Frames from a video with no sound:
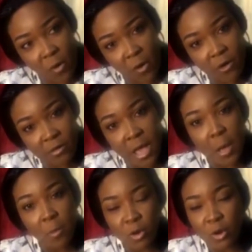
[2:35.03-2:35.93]
here and
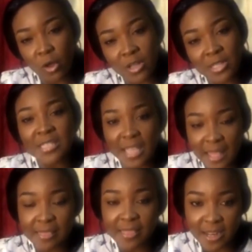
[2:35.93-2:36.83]
then just put it up on
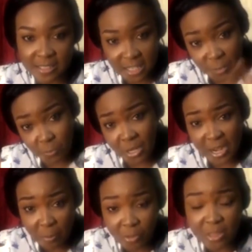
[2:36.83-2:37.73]
the page and see.
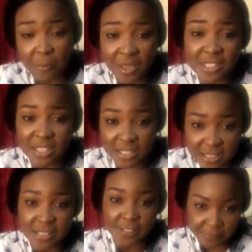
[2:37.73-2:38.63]
Maybe
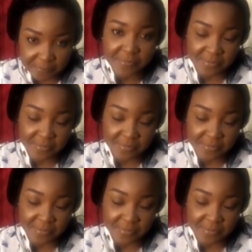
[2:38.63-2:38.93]
that will help.